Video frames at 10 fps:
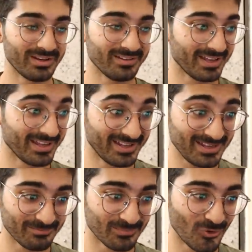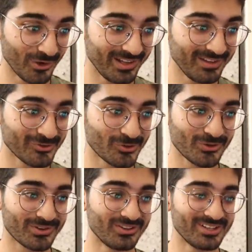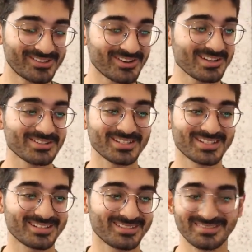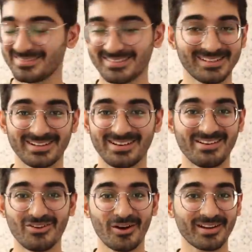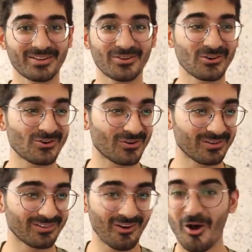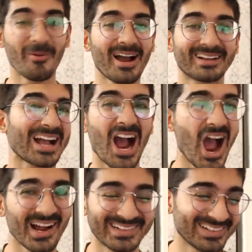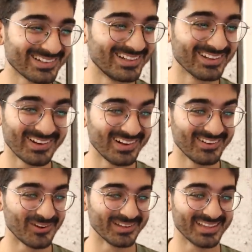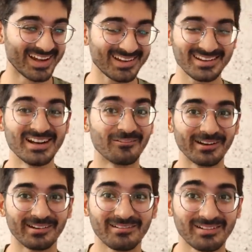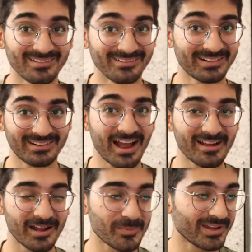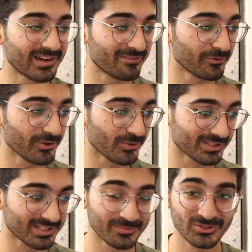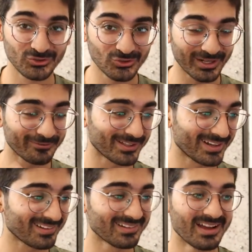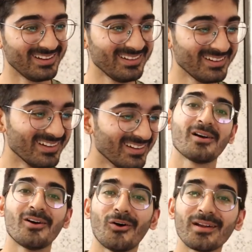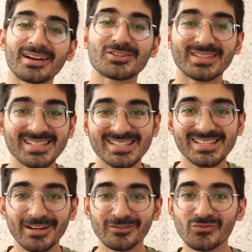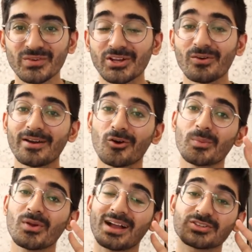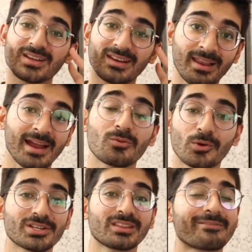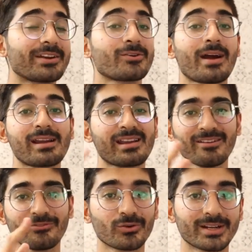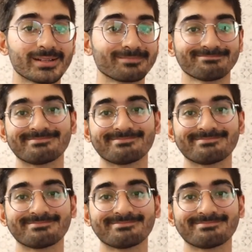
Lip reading: Well, hey, Mouni, you could literally just not go, oh my God, on that. Well, RIP headphone users, I'm so sorry for that. All right, so this is the end of the video. I hope you actually liked watching the video. And if you did,